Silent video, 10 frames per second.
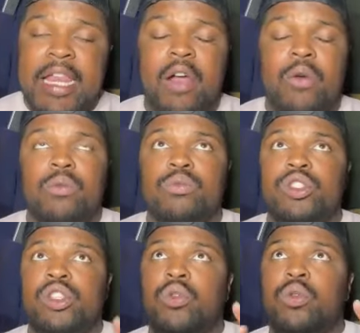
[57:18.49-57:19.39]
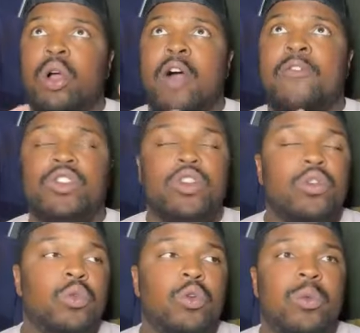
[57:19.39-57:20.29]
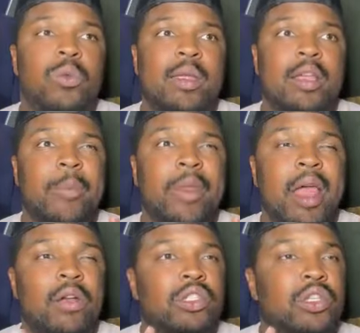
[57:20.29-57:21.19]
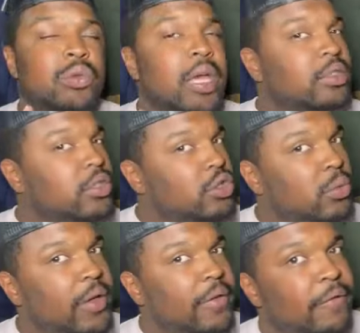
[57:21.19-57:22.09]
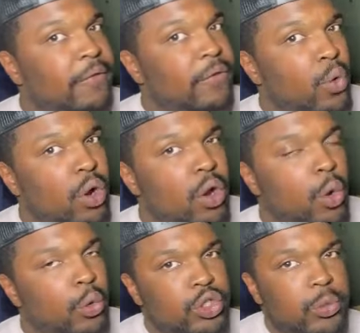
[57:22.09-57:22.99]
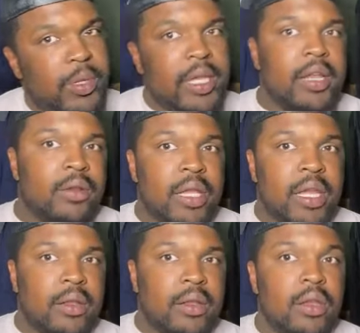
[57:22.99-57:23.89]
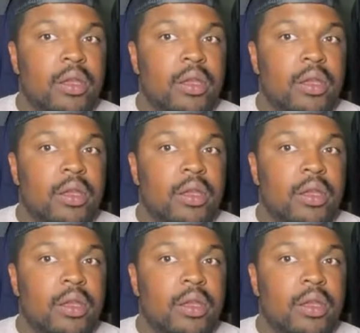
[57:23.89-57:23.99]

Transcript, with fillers: Now, so Coffin Tooth will be coming out 2024, or should we get yes.